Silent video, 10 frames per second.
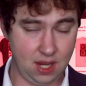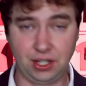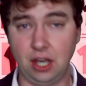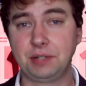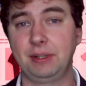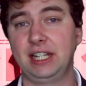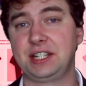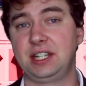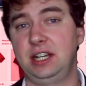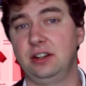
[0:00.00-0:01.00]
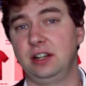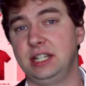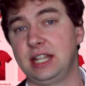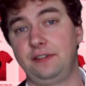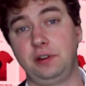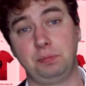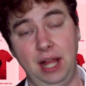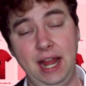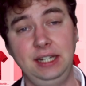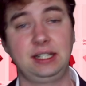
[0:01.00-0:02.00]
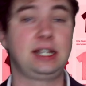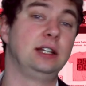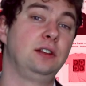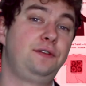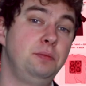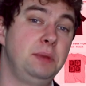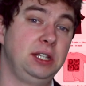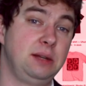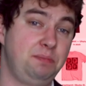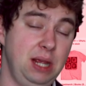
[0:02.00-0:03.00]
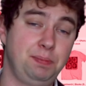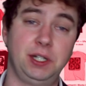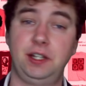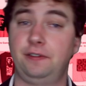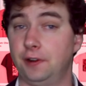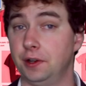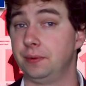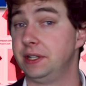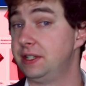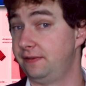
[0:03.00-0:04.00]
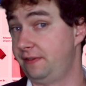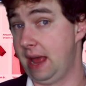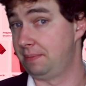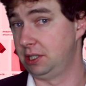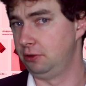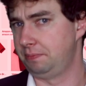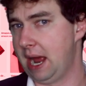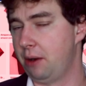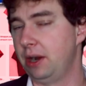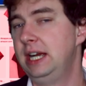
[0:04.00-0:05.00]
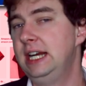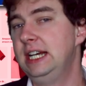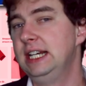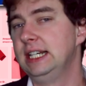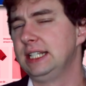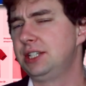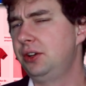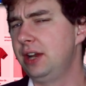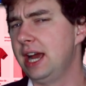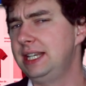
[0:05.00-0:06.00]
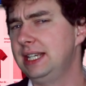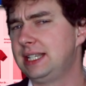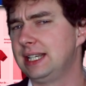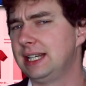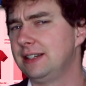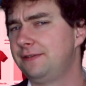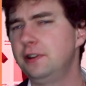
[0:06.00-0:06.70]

The ultimate lesson here is that if you're planning to kill a few million people in the furtherance of absolute power, it's a good idea to